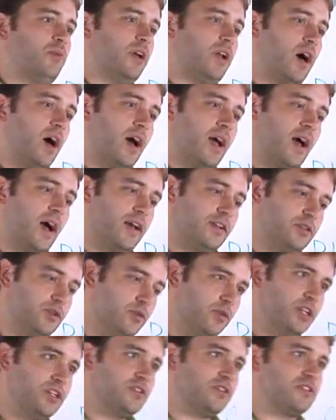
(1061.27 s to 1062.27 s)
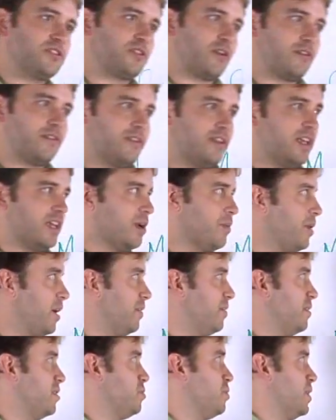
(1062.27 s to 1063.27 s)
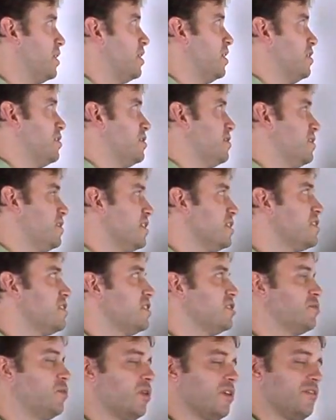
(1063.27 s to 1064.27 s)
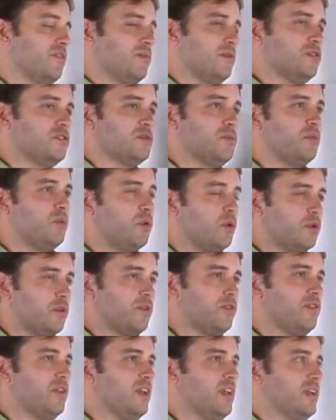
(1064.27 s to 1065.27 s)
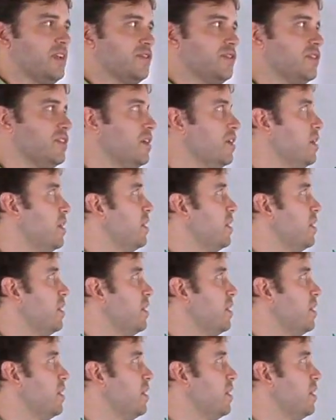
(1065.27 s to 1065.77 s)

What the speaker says: But I do need you to start thinking about this, because this is one of the most important things.